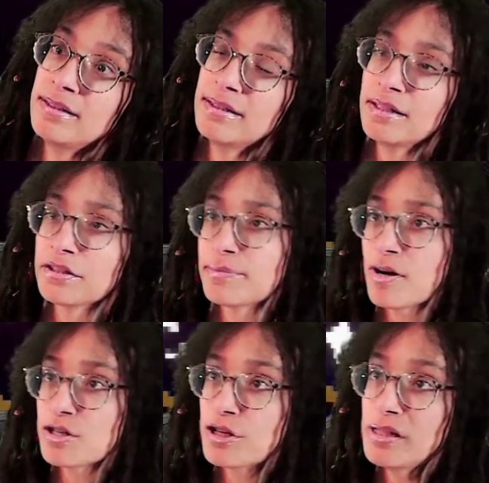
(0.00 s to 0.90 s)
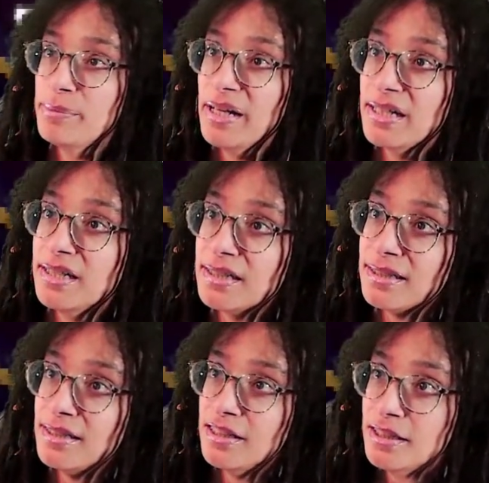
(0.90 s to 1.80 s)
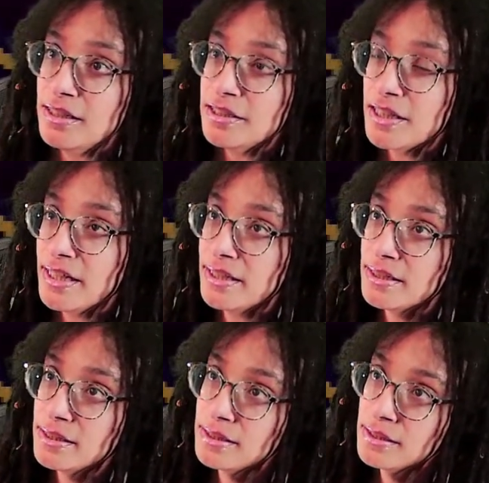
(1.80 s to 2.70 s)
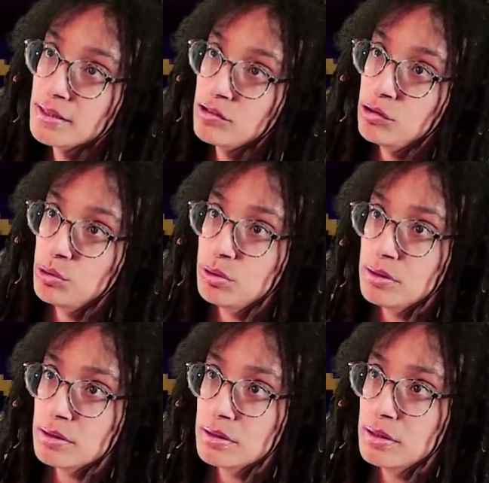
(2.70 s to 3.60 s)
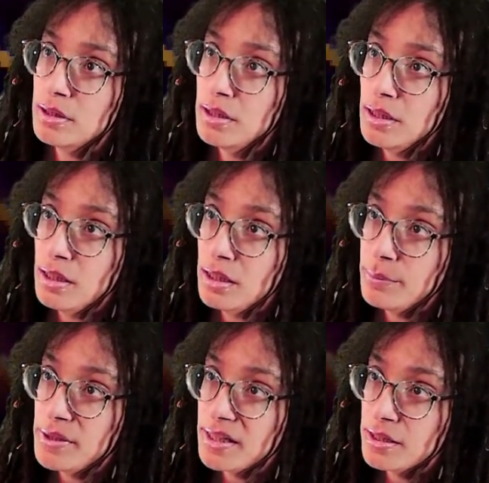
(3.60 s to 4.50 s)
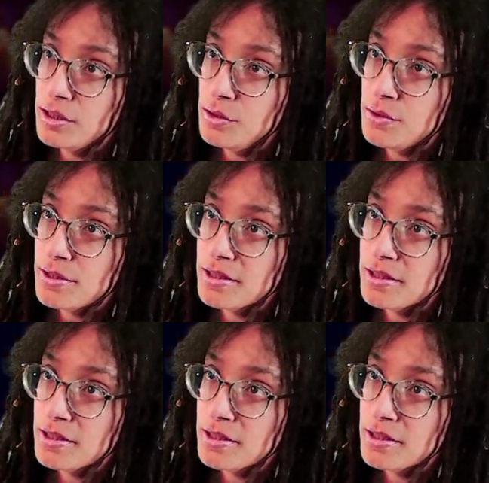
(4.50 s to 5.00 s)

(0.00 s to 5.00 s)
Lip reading: It looks marginally better. Okay, cool. I'm going to use the